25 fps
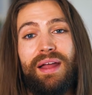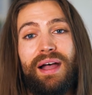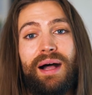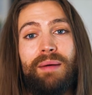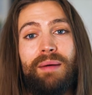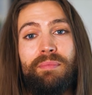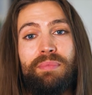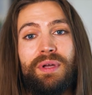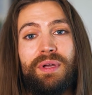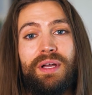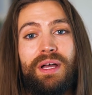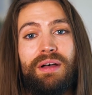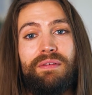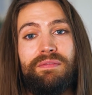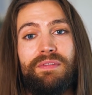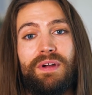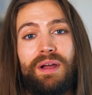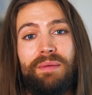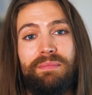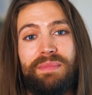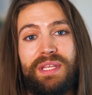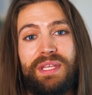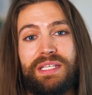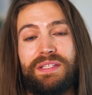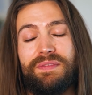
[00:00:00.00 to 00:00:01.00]
up
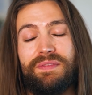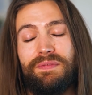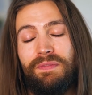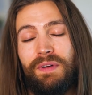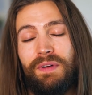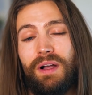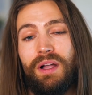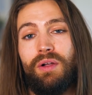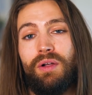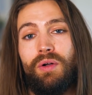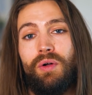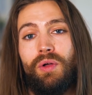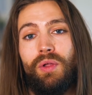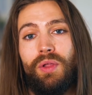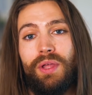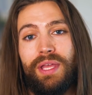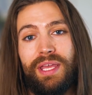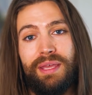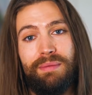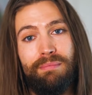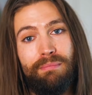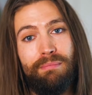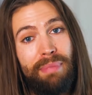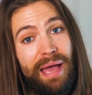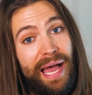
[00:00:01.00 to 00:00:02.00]
from this fungal
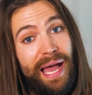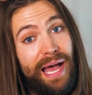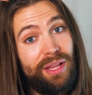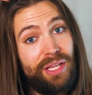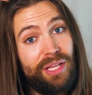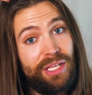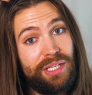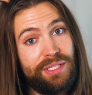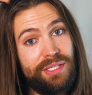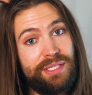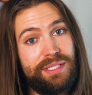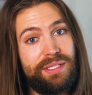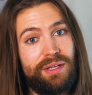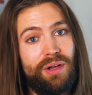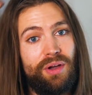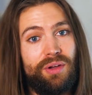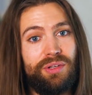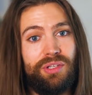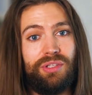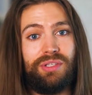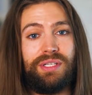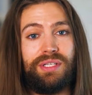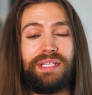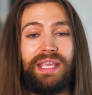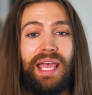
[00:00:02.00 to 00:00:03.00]
imbalance on
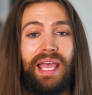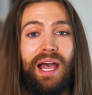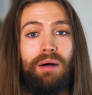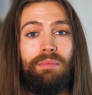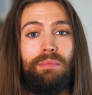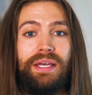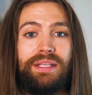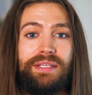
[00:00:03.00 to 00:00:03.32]
your scalp.